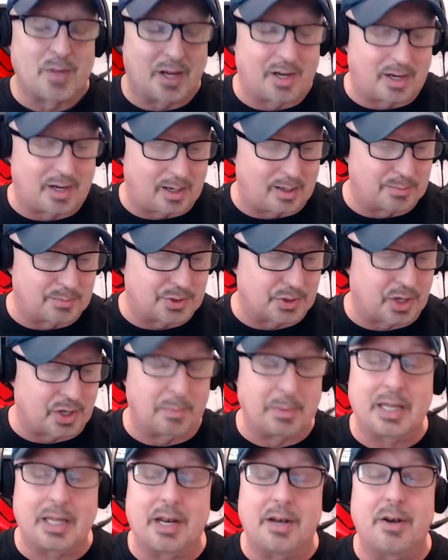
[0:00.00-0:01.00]
So
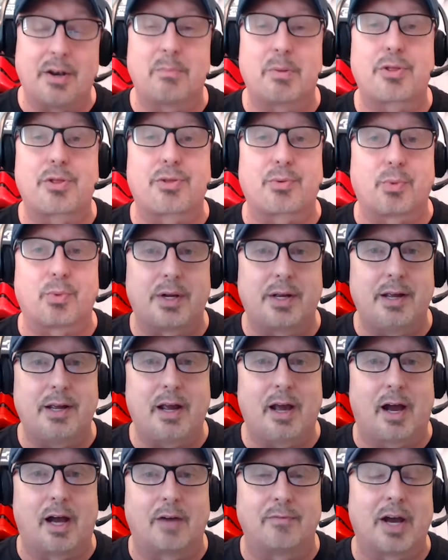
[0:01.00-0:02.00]
coming in at number
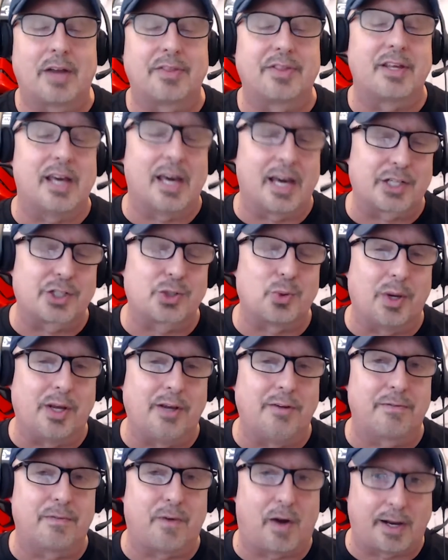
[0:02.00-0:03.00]
3, I've got the
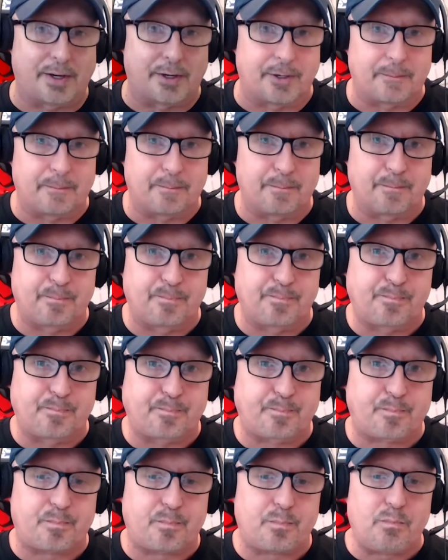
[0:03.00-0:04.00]
X-Wing fighter.
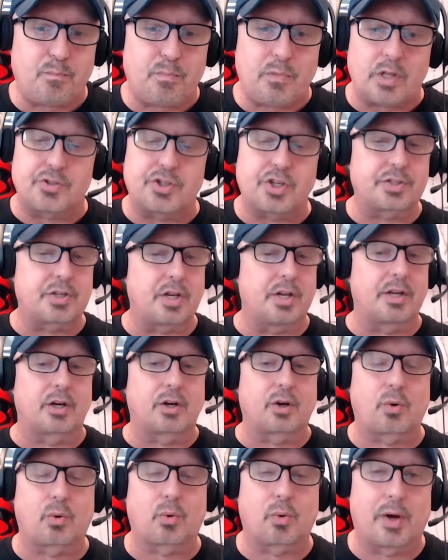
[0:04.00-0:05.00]
Just an
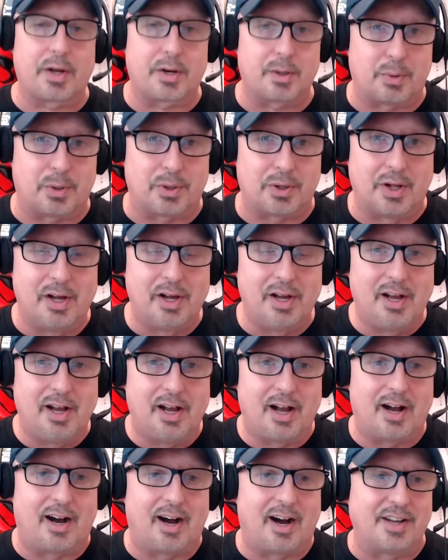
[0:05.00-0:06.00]
incredible
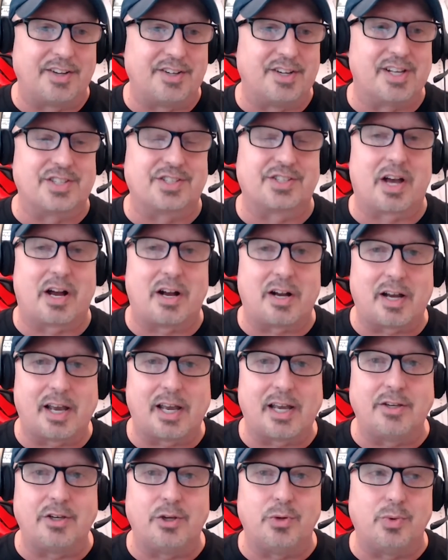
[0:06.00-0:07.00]

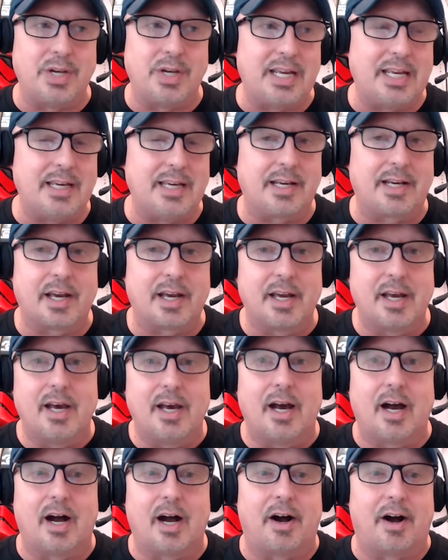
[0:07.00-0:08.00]
design, unique.
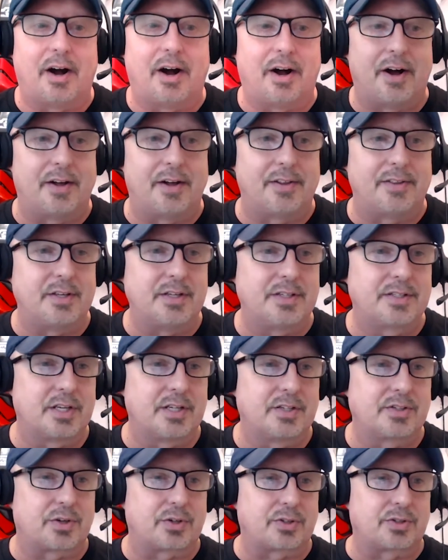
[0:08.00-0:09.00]
These
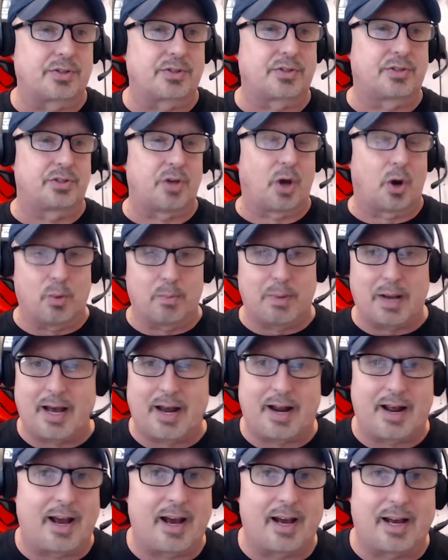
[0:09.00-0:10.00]
things are so
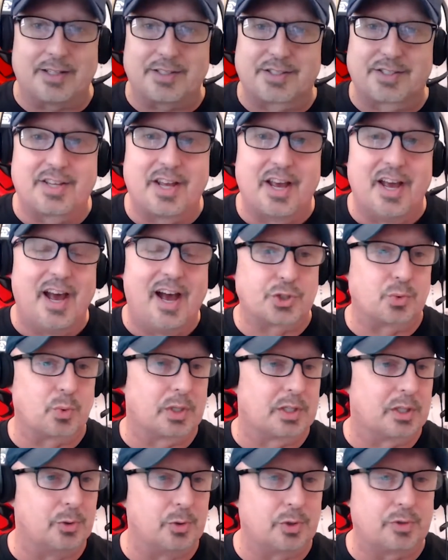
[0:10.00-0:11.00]
badass. This is
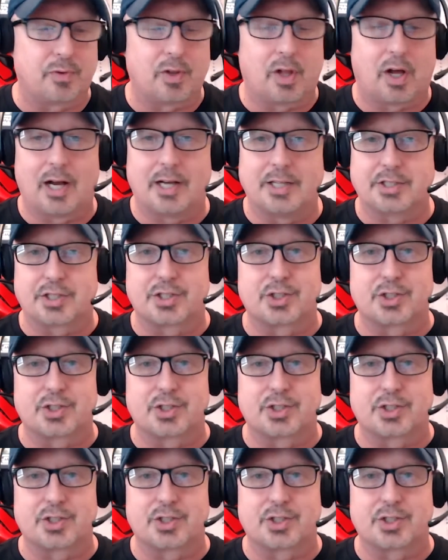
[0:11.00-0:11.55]
what Luke flies.